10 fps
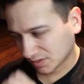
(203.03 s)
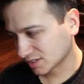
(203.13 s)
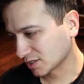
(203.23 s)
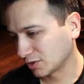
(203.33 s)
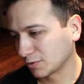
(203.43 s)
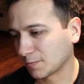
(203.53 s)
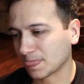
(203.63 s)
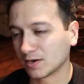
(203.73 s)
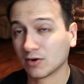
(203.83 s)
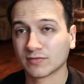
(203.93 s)
So
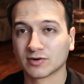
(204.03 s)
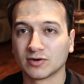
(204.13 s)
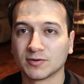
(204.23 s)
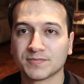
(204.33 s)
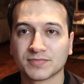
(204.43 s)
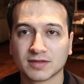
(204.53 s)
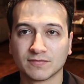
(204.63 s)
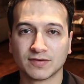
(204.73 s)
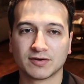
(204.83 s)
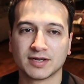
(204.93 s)
overall,
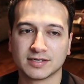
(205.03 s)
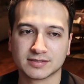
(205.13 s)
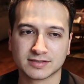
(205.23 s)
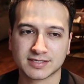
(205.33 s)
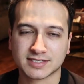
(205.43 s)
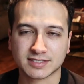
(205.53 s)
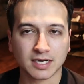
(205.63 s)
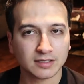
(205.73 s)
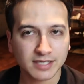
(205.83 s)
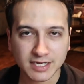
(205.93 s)
very
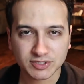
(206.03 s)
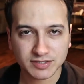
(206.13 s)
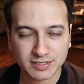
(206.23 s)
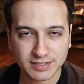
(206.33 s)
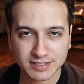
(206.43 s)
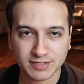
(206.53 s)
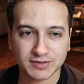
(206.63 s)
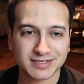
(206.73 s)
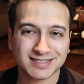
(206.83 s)
solid entry to the series.